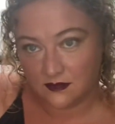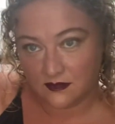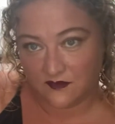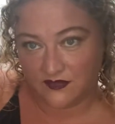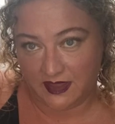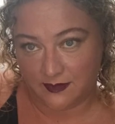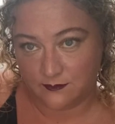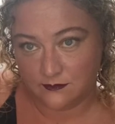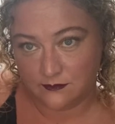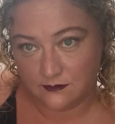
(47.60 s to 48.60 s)
a flame,
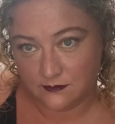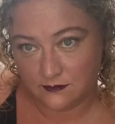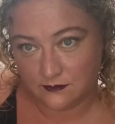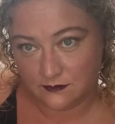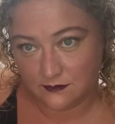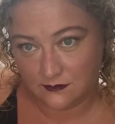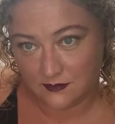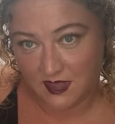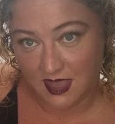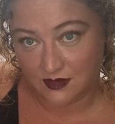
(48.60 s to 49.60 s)

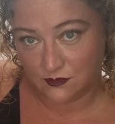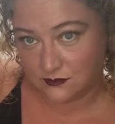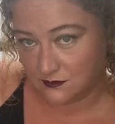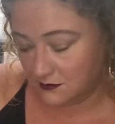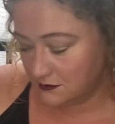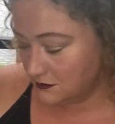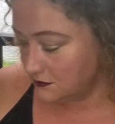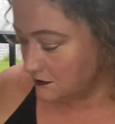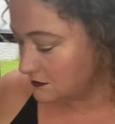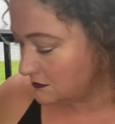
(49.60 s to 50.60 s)
a candle,
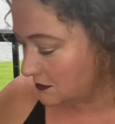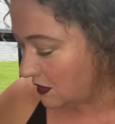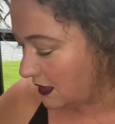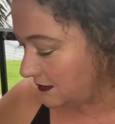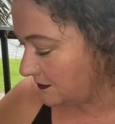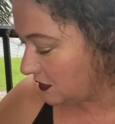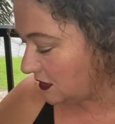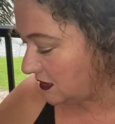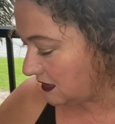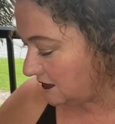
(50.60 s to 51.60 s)
right? You're
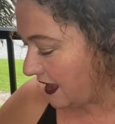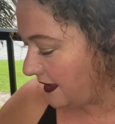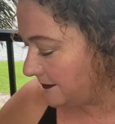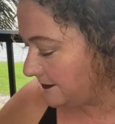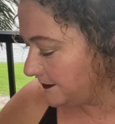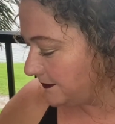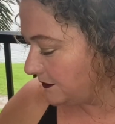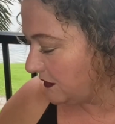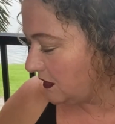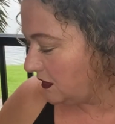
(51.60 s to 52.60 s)
going to need that.
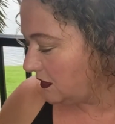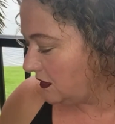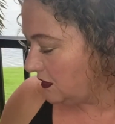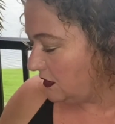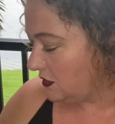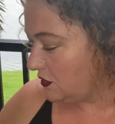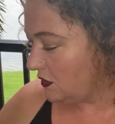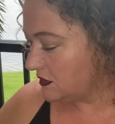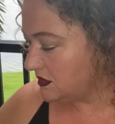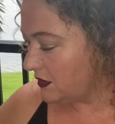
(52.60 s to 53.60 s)
You're
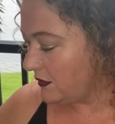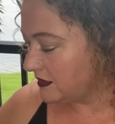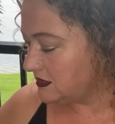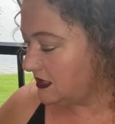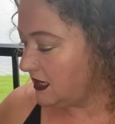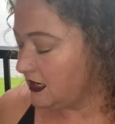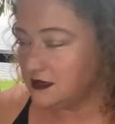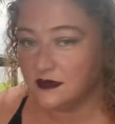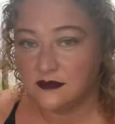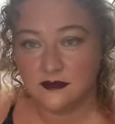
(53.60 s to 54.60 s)
also going to need
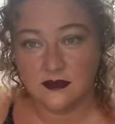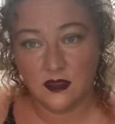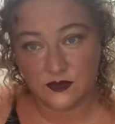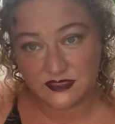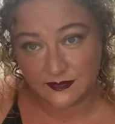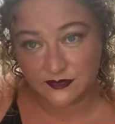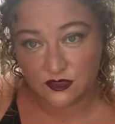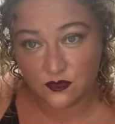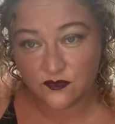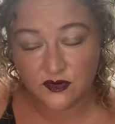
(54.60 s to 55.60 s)
a
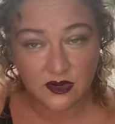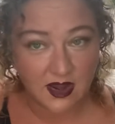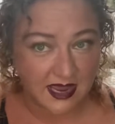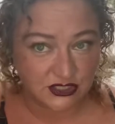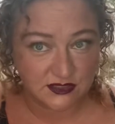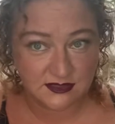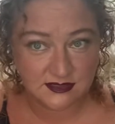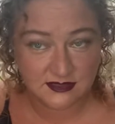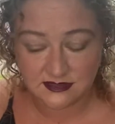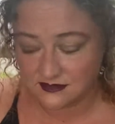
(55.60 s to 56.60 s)
receptacle for your ashes